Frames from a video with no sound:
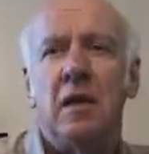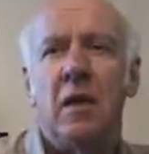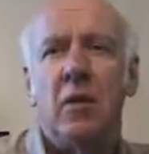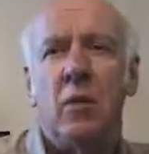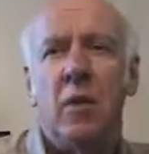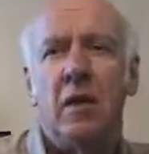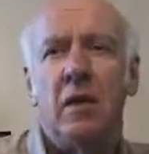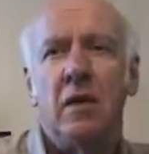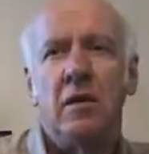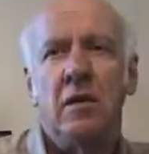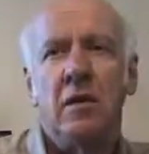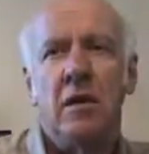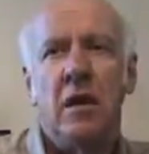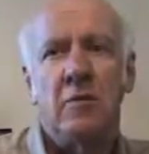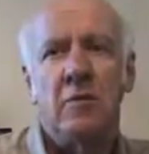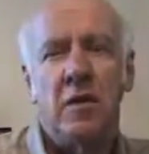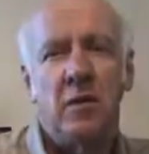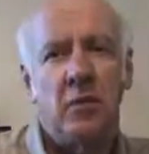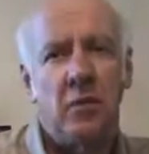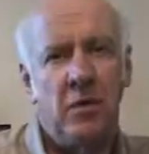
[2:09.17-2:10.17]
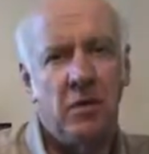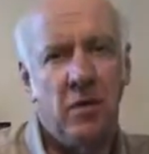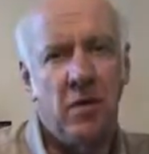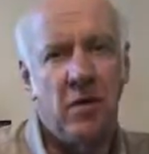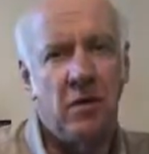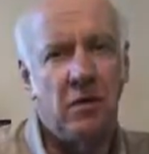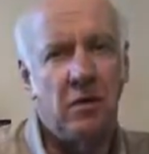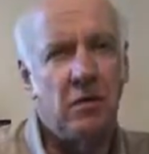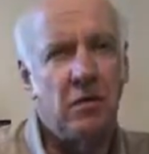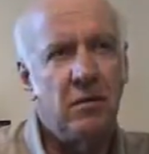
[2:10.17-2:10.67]
I wanted to let people
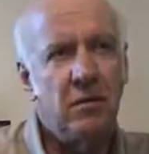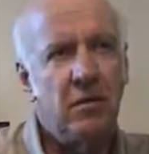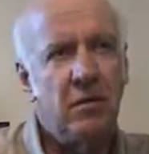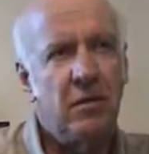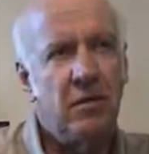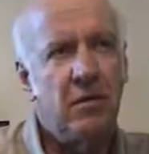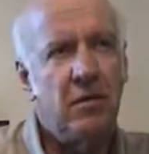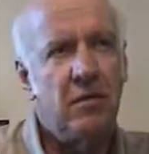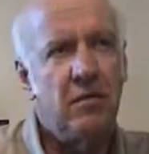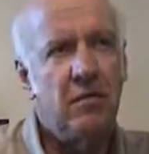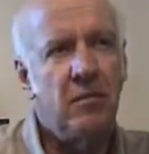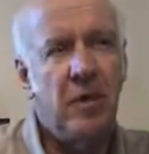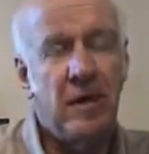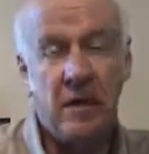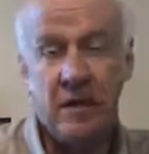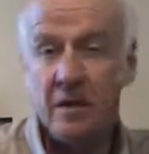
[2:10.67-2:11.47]
know my